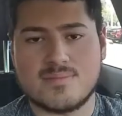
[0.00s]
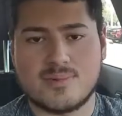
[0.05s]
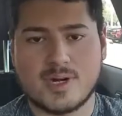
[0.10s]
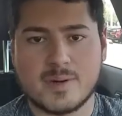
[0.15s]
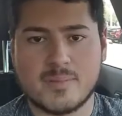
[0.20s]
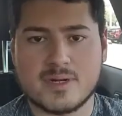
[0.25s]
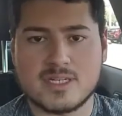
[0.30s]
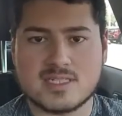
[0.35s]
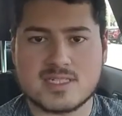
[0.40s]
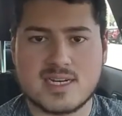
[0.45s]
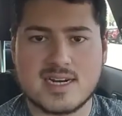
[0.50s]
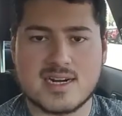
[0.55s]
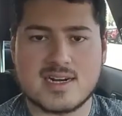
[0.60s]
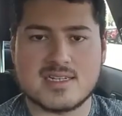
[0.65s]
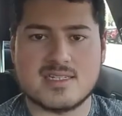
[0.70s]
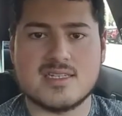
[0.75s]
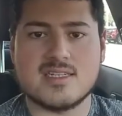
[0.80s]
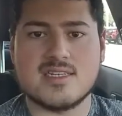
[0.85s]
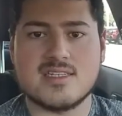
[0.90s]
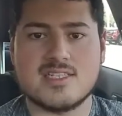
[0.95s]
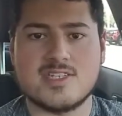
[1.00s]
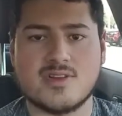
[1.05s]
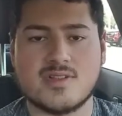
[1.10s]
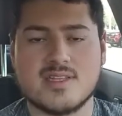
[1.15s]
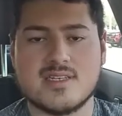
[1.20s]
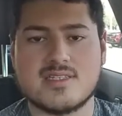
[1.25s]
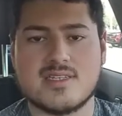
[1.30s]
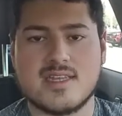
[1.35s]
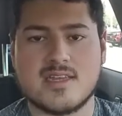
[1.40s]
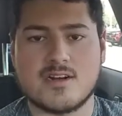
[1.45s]
pretty much guarantees you
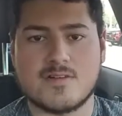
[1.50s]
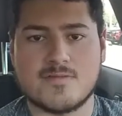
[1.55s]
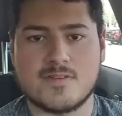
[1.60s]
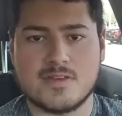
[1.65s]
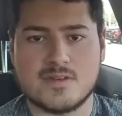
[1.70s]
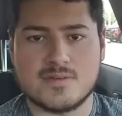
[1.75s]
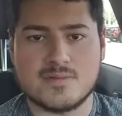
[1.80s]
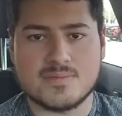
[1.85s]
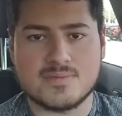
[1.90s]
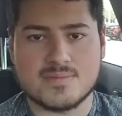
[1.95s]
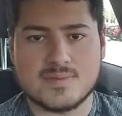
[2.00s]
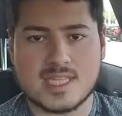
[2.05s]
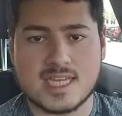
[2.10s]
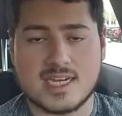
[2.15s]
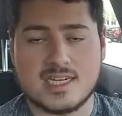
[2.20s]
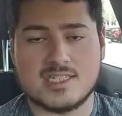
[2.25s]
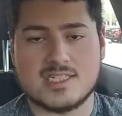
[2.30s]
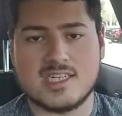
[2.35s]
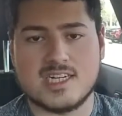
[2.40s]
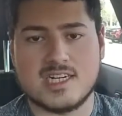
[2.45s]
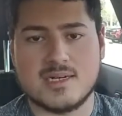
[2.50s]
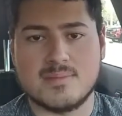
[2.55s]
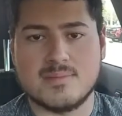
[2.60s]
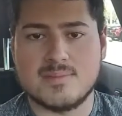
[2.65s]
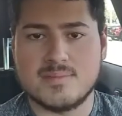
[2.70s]
at least an interview and a job